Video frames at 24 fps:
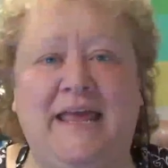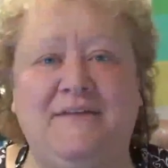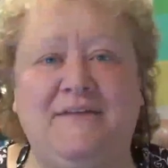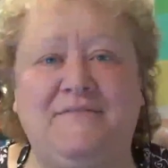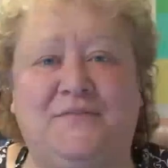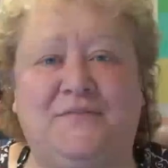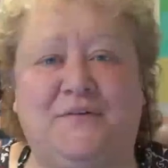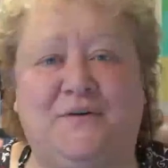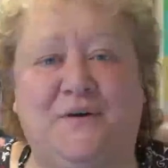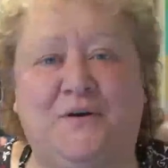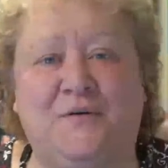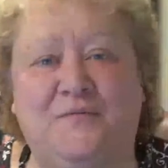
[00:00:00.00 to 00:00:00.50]

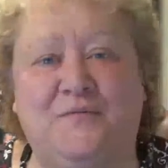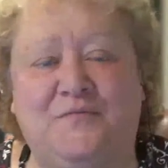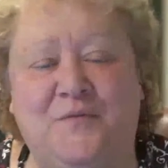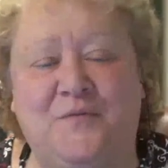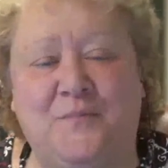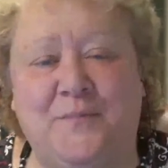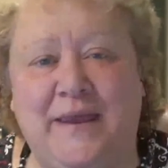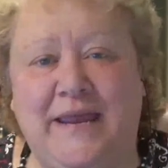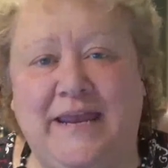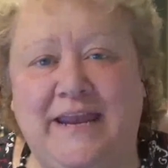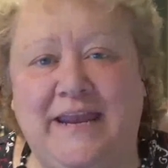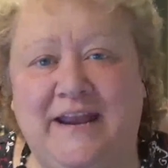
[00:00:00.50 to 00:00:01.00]
for
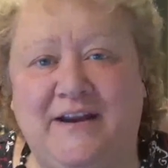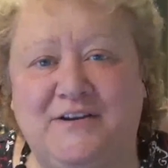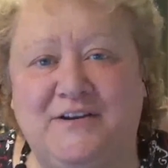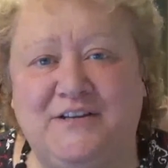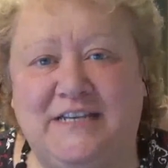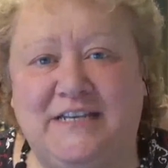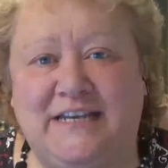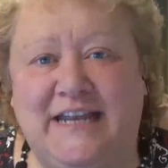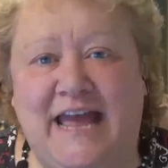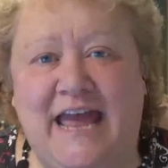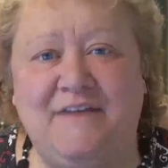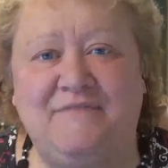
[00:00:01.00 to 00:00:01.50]
being here
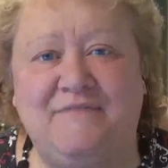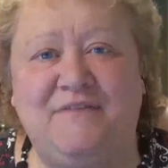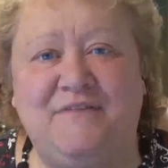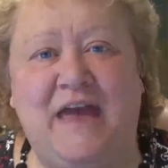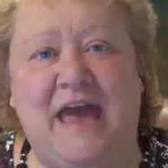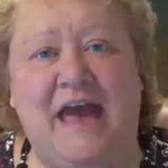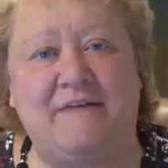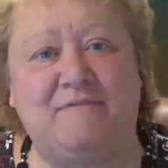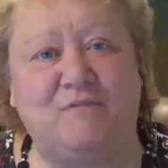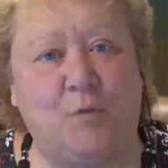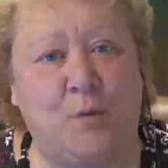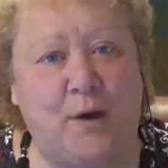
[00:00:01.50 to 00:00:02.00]
today. If you
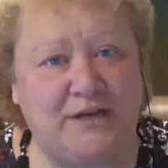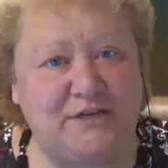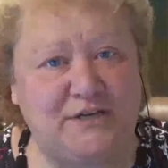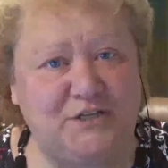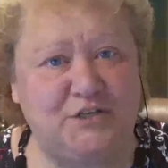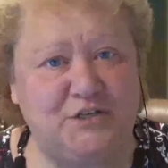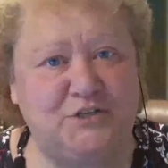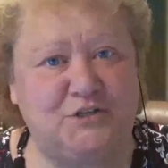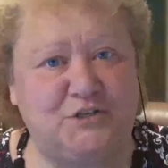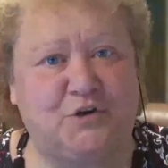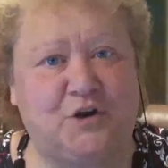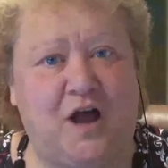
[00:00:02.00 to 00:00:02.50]
have
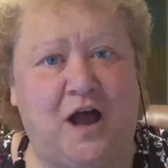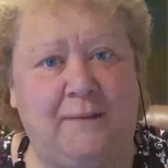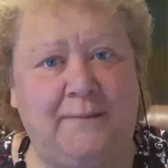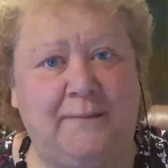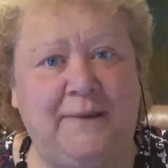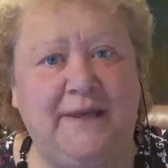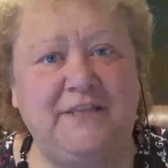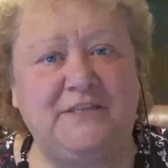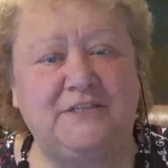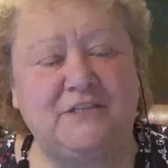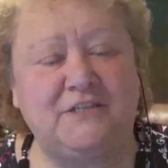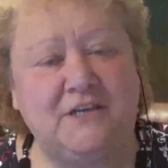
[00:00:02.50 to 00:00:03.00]
questions or
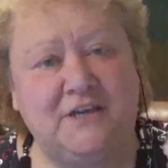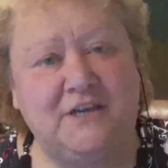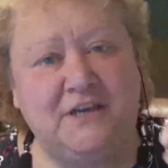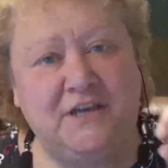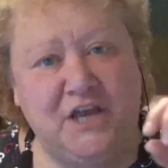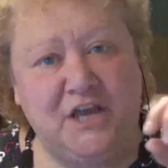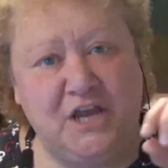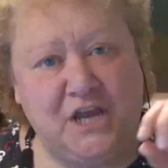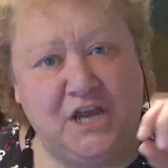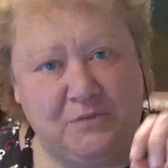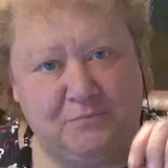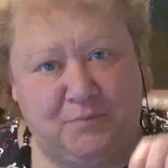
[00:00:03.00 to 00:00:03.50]
comments,
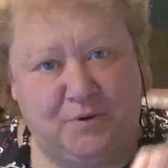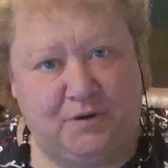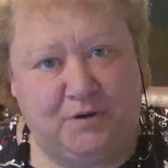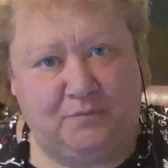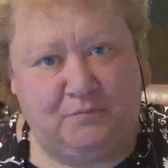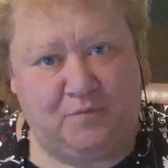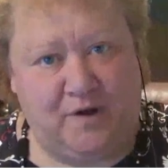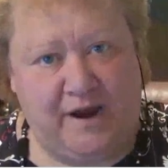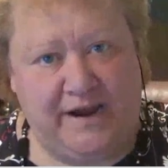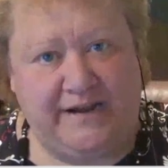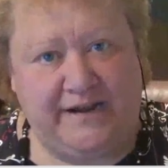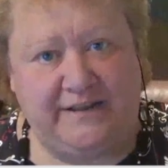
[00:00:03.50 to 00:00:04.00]
you can put
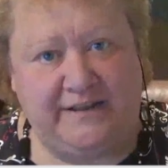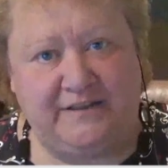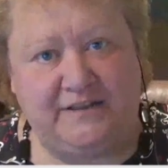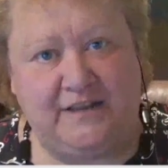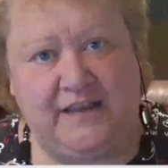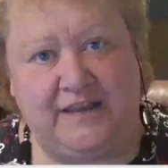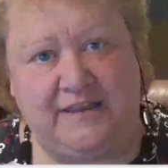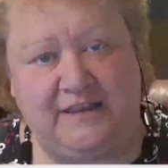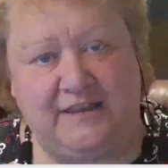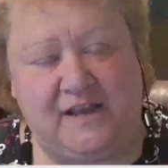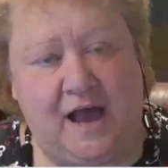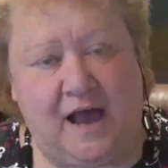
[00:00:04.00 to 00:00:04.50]
them right
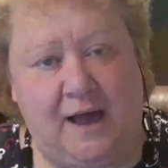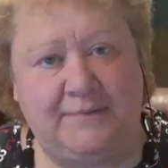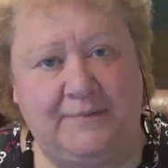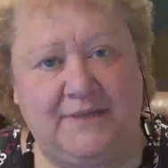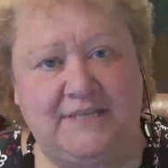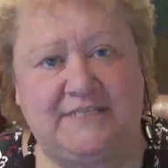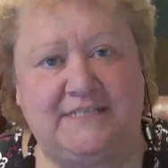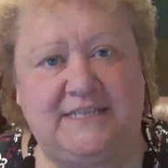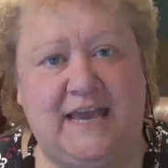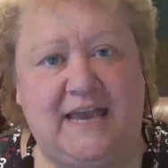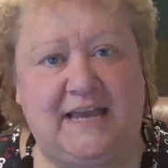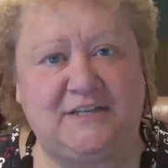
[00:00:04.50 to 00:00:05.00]
in the
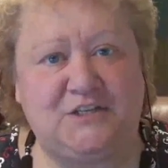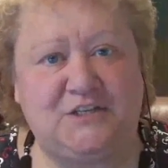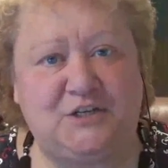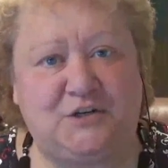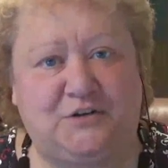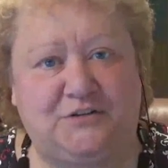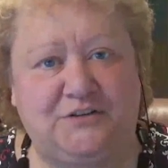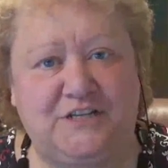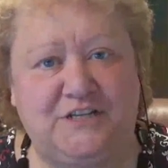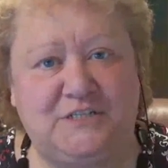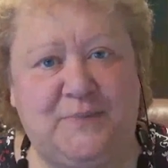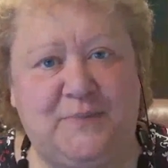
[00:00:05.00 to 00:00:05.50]
comments section
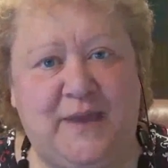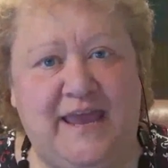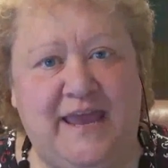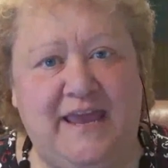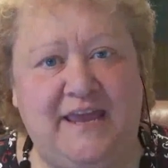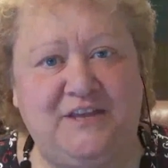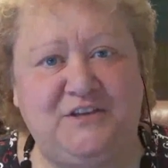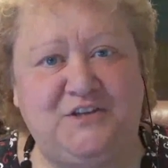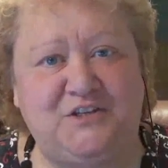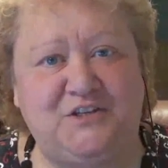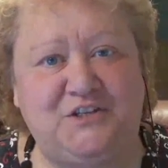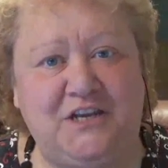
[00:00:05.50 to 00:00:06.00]
on this
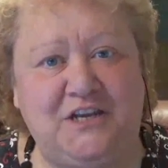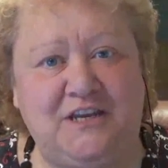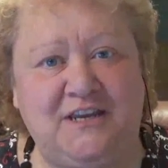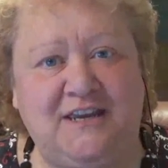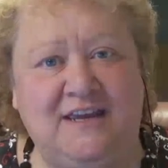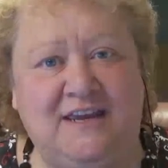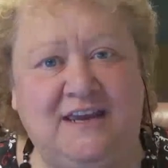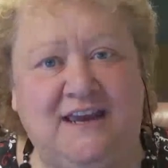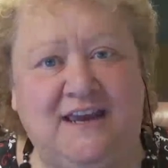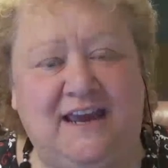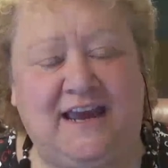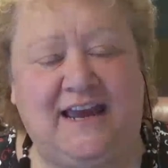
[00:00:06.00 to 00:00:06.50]
page.
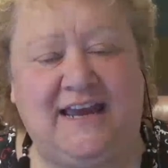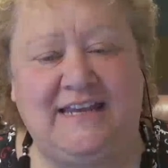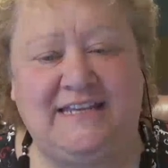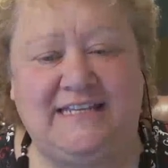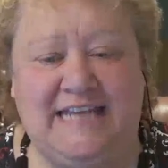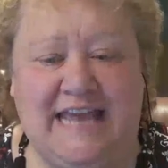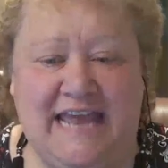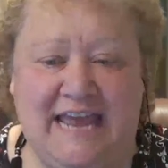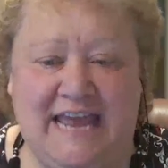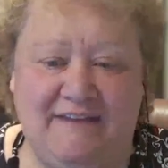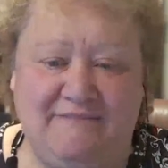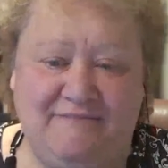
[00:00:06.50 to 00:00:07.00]
And,
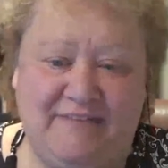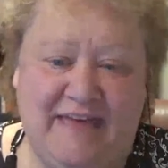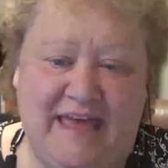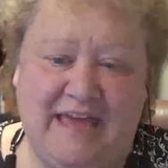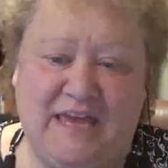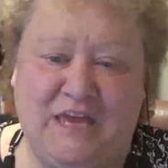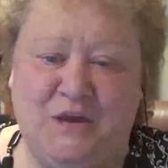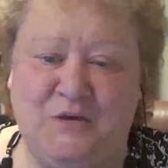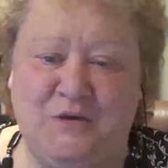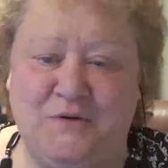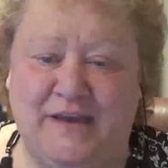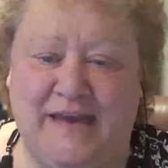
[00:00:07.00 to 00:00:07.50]
Dave,
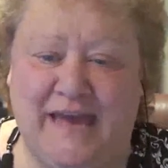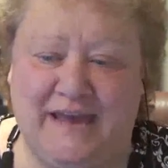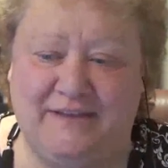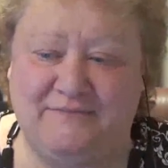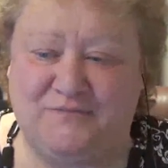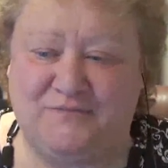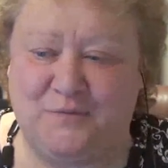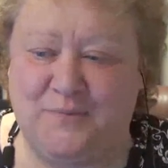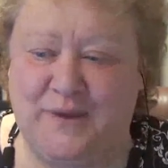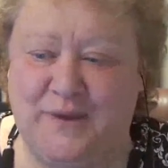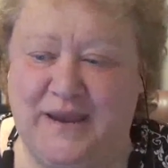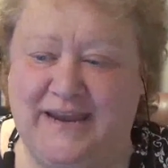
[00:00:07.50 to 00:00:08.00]
thank you again
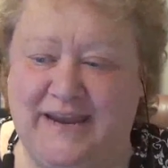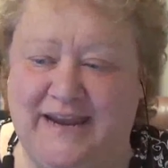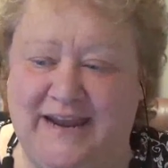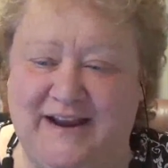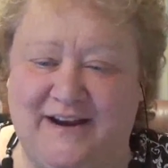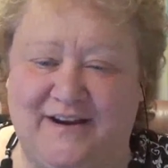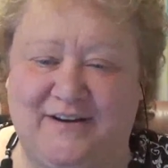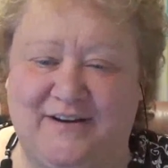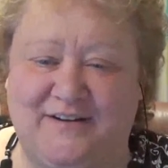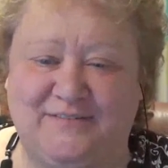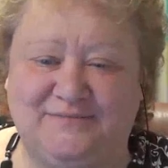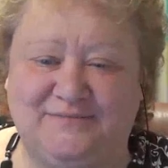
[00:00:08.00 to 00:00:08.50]
for being here.